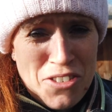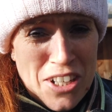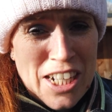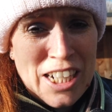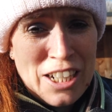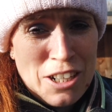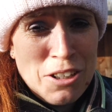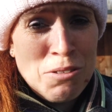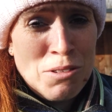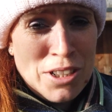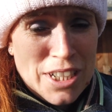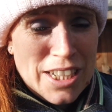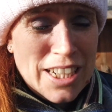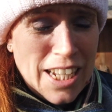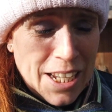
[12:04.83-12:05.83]
really cold
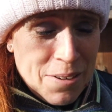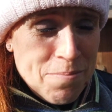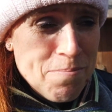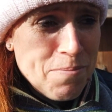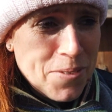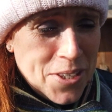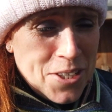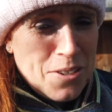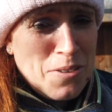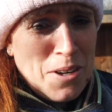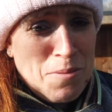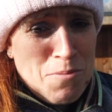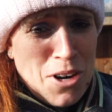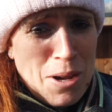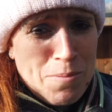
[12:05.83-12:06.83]
today, so
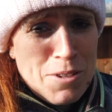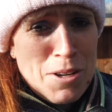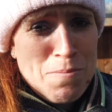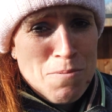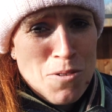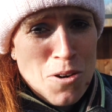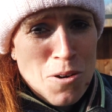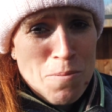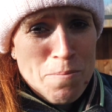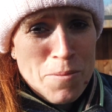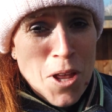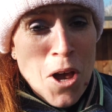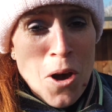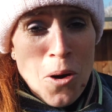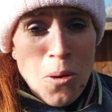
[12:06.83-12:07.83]
I'm wrapped up warm.
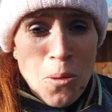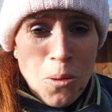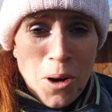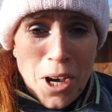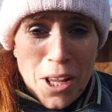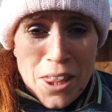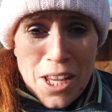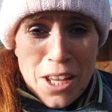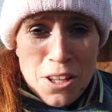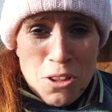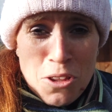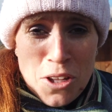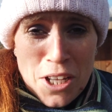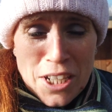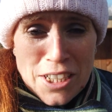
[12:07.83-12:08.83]
Oh, and the other
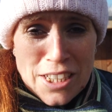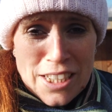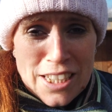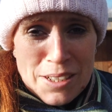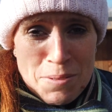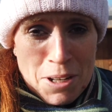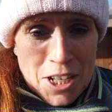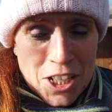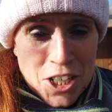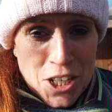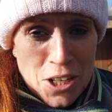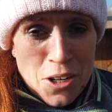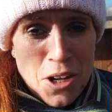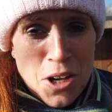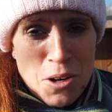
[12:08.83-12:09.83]
thing I didn't
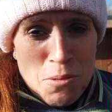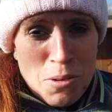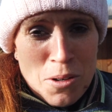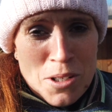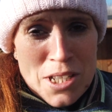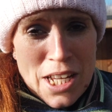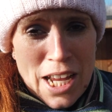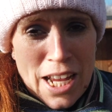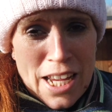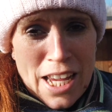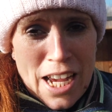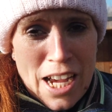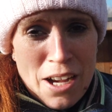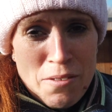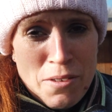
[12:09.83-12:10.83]
mention was I
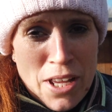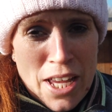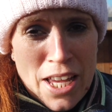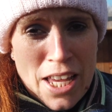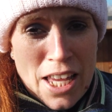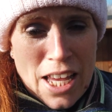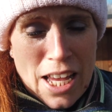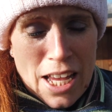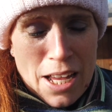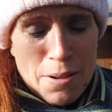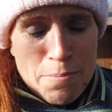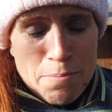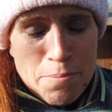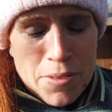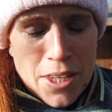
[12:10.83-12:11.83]
have a
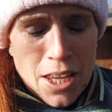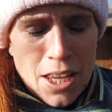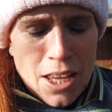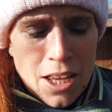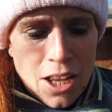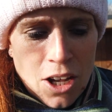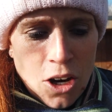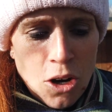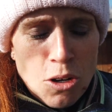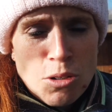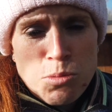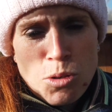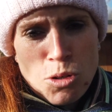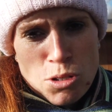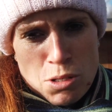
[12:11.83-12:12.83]

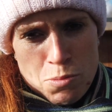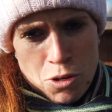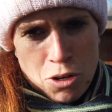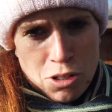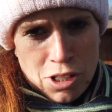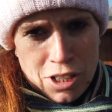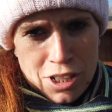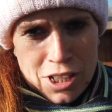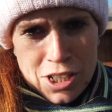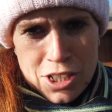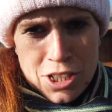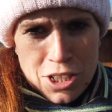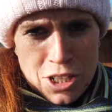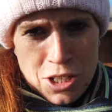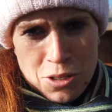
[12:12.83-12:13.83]
hot water bottle
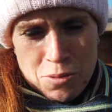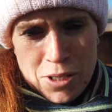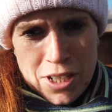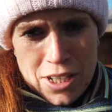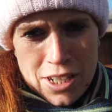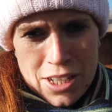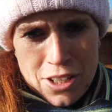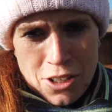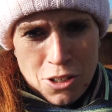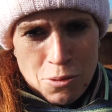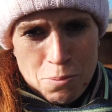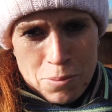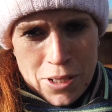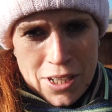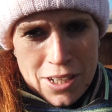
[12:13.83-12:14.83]
to go in the
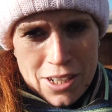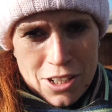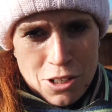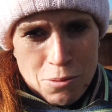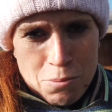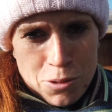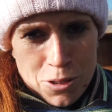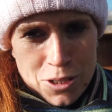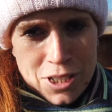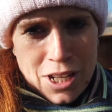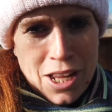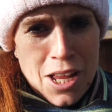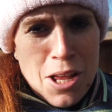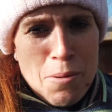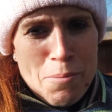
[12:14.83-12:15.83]
hot bin composter,
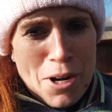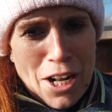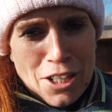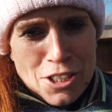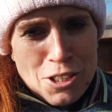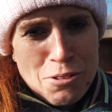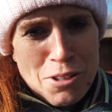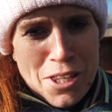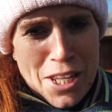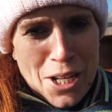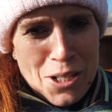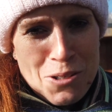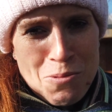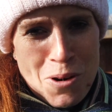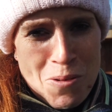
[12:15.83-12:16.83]
but I'll show you
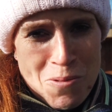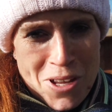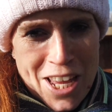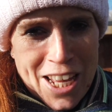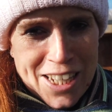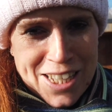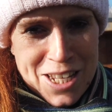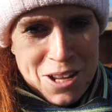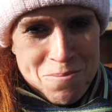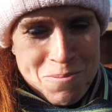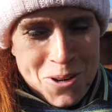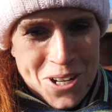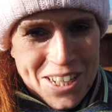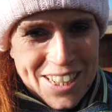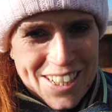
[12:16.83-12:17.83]
that when we get to that
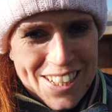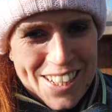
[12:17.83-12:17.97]
point.